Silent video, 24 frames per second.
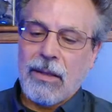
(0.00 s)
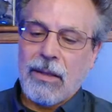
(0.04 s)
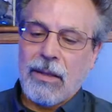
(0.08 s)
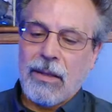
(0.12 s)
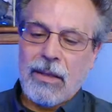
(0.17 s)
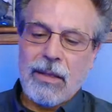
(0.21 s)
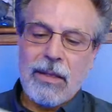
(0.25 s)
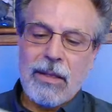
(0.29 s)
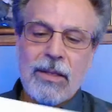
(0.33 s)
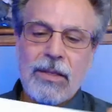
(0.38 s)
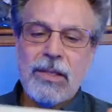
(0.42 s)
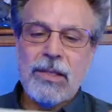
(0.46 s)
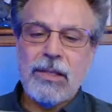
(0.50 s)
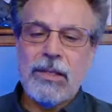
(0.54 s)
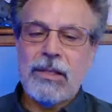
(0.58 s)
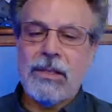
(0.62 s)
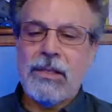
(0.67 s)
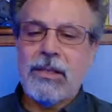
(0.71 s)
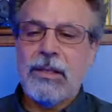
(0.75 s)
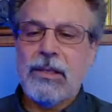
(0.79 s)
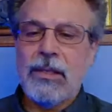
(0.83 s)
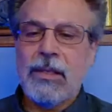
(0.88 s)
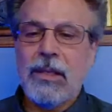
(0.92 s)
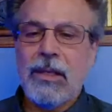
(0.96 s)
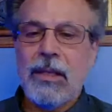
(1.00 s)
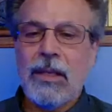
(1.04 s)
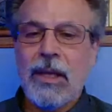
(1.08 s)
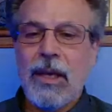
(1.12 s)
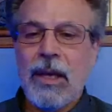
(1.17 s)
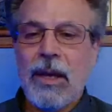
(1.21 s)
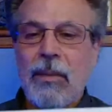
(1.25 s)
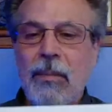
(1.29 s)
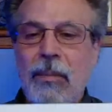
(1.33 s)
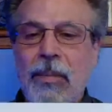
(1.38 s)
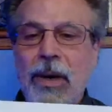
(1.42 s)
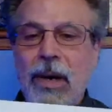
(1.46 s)
this is the kind
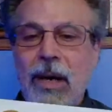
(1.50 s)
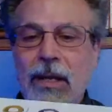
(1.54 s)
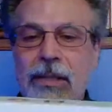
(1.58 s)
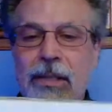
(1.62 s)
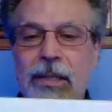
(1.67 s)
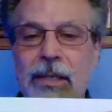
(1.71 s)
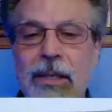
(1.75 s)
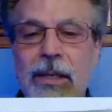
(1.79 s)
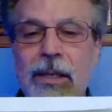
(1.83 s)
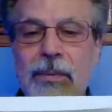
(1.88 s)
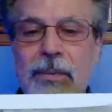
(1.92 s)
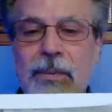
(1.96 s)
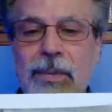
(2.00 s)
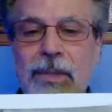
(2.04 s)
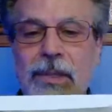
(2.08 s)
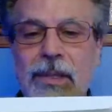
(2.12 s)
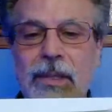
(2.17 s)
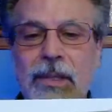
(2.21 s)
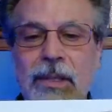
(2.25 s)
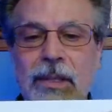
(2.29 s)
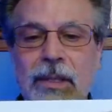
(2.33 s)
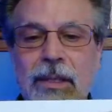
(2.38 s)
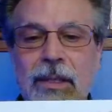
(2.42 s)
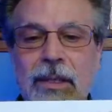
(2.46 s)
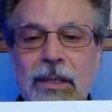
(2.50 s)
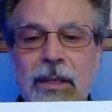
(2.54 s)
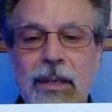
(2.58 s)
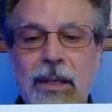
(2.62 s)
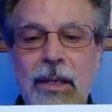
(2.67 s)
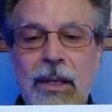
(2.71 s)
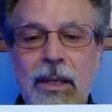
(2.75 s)
of box that comes in.